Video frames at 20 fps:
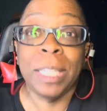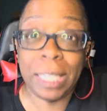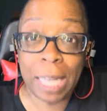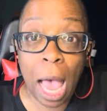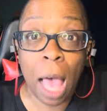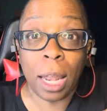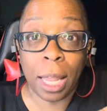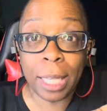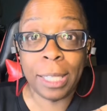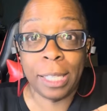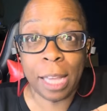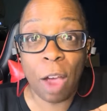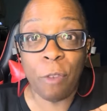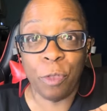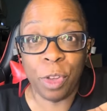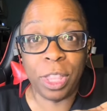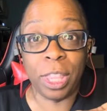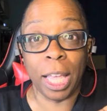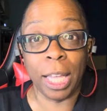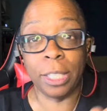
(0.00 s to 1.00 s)
tell us
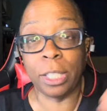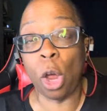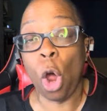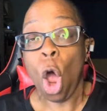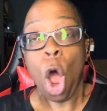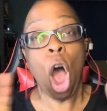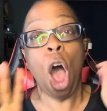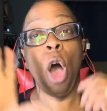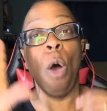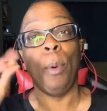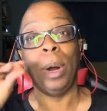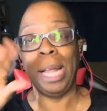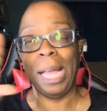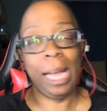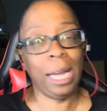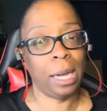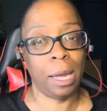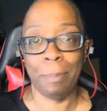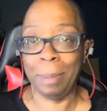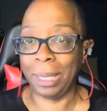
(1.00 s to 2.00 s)
everything, sir. Oh, and
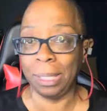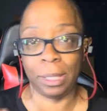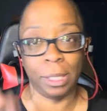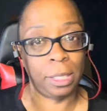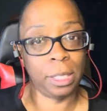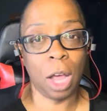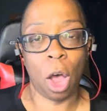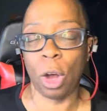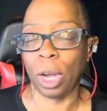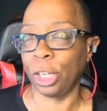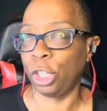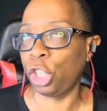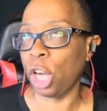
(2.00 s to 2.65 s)
he commenced to talking.